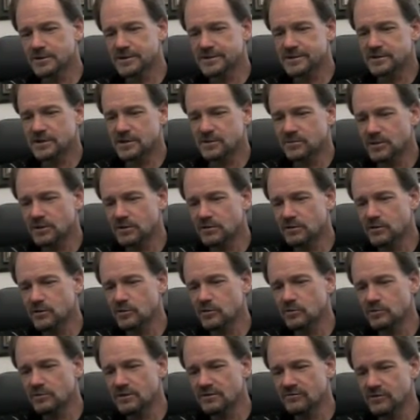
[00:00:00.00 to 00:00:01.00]
has led me
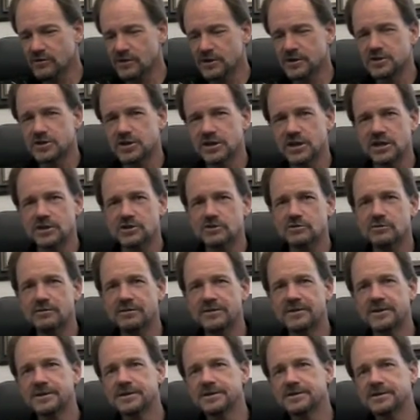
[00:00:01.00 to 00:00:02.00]
through different educational
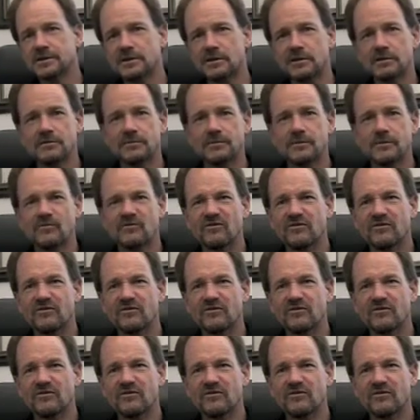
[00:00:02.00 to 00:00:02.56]
things that are